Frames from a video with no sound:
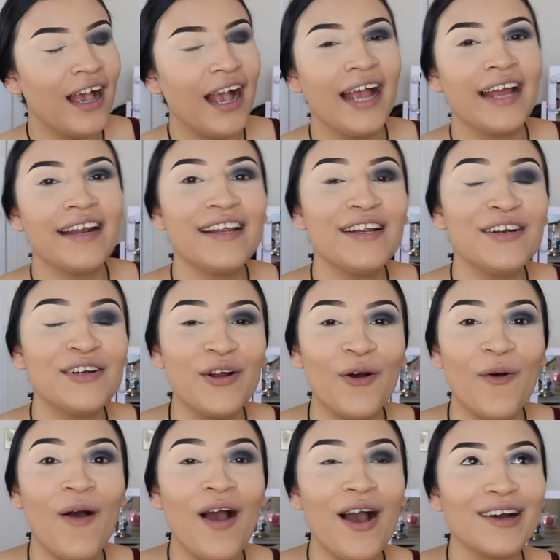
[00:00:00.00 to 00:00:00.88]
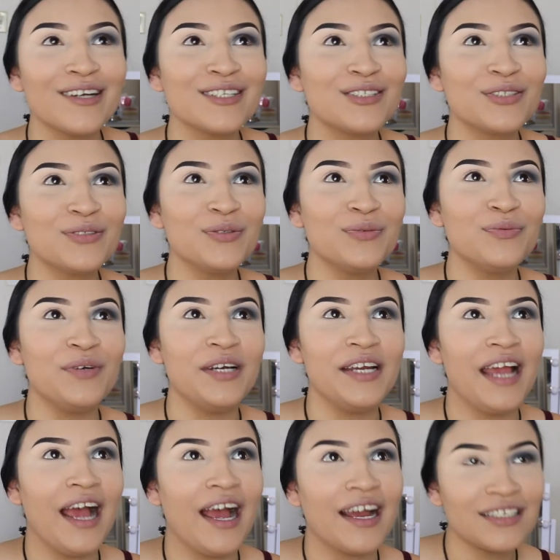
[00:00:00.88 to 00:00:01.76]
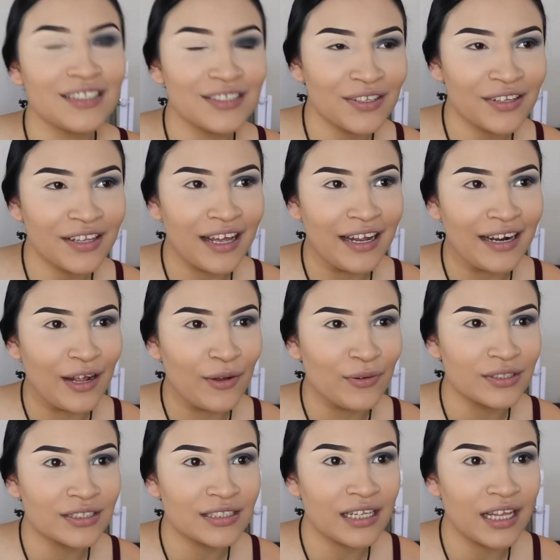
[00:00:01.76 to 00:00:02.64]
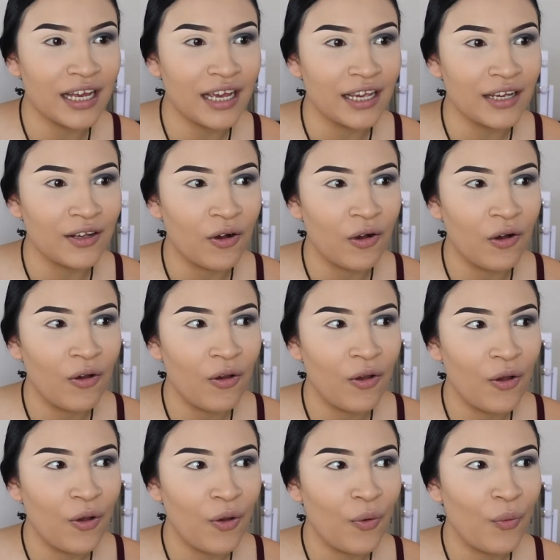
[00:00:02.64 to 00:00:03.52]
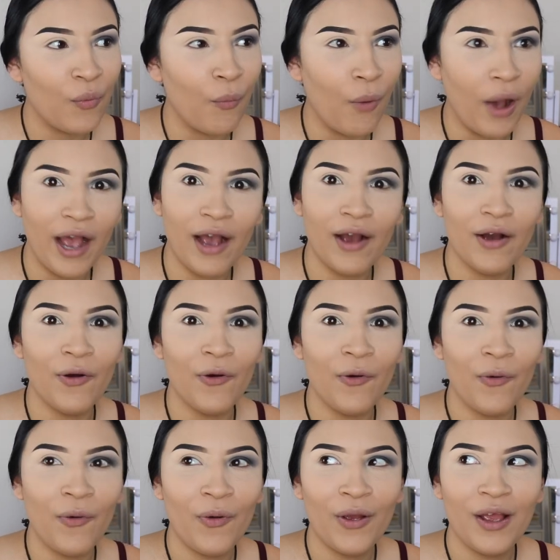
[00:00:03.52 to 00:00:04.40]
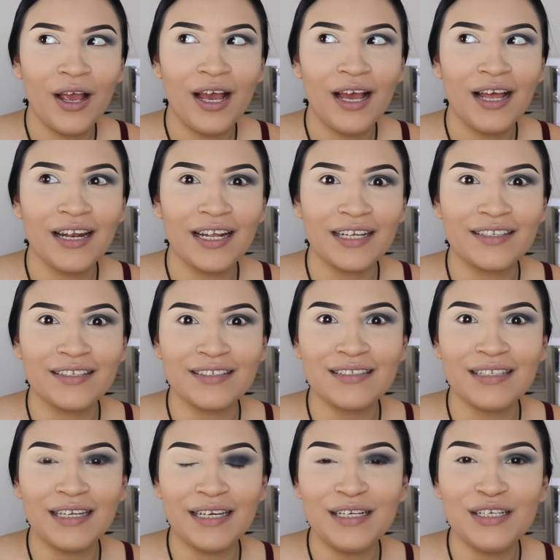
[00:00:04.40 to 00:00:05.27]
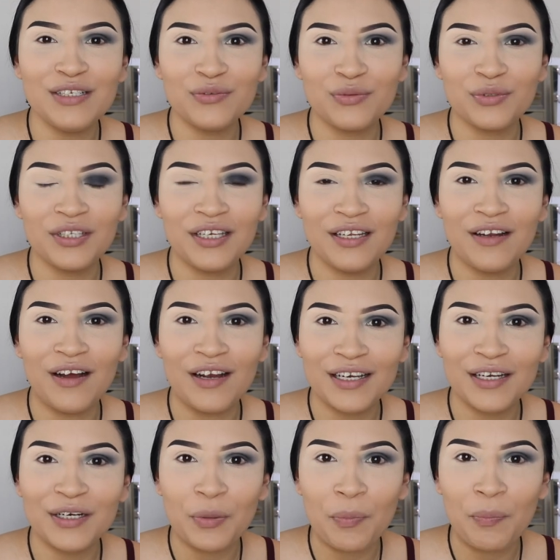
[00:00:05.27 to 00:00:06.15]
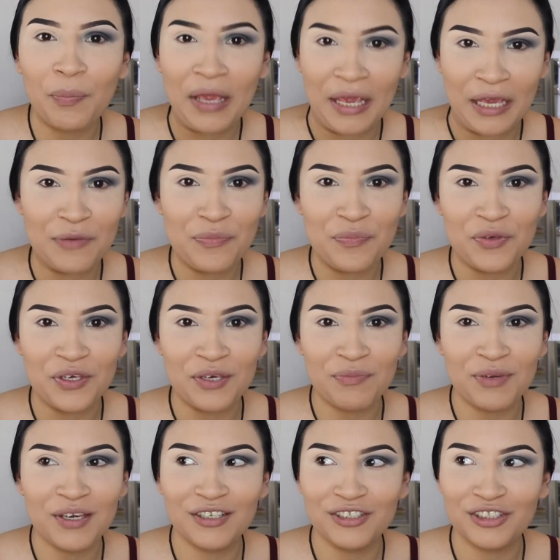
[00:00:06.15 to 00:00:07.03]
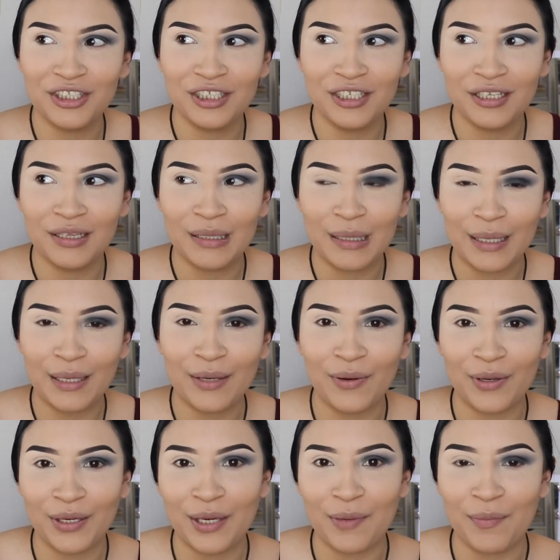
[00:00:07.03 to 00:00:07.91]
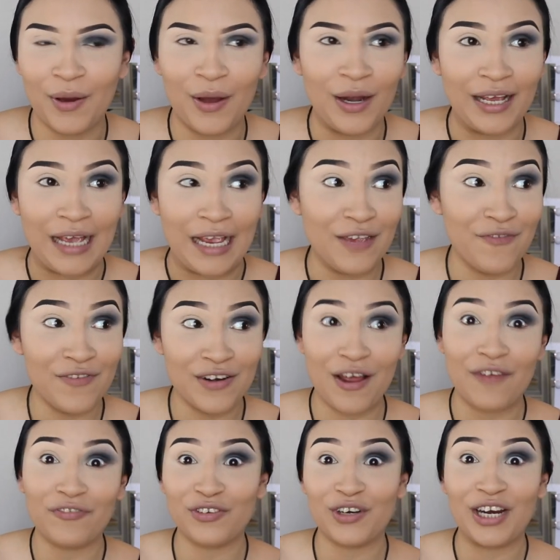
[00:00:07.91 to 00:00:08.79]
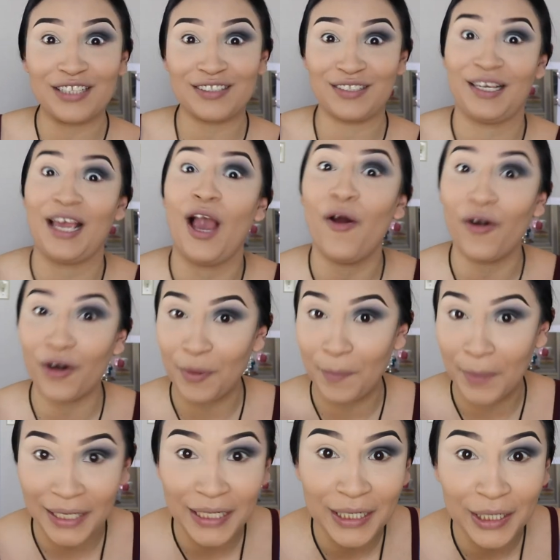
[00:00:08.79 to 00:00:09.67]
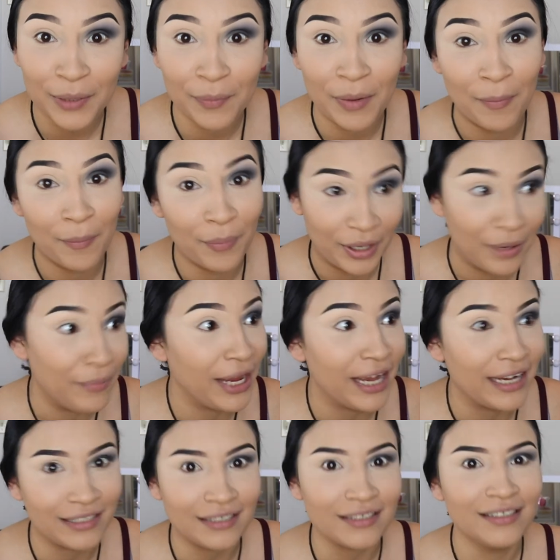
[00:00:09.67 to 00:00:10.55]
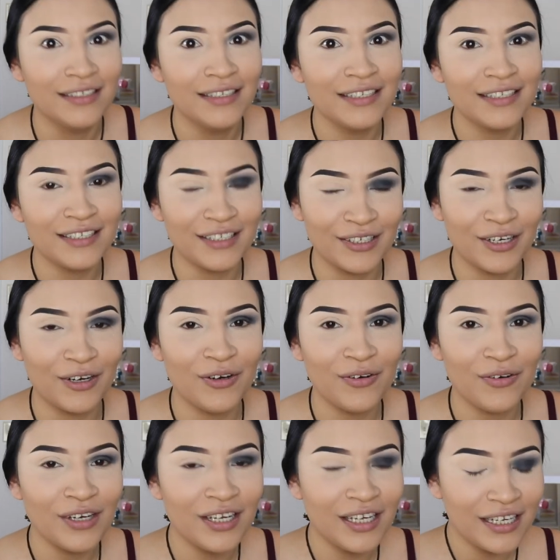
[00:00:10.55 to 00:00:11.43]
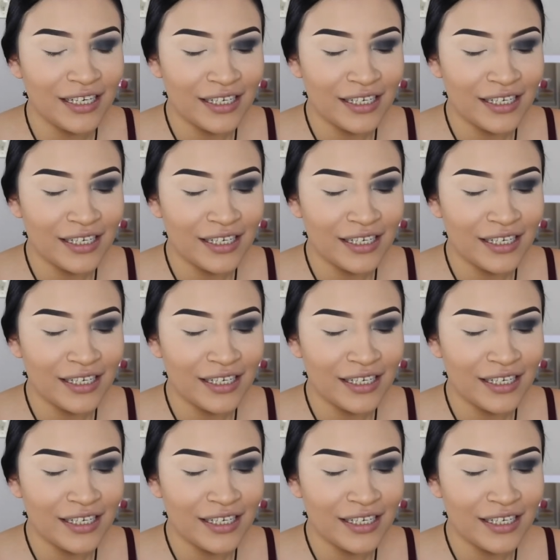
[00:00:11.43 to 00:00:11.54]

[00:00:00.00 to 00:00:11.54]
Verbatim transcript: I didn't know how to react to that. I was like, wow, like this lady is really not gonna pay me because she didn't like how I came out. Like even after I took out her makeup and put it back, you know.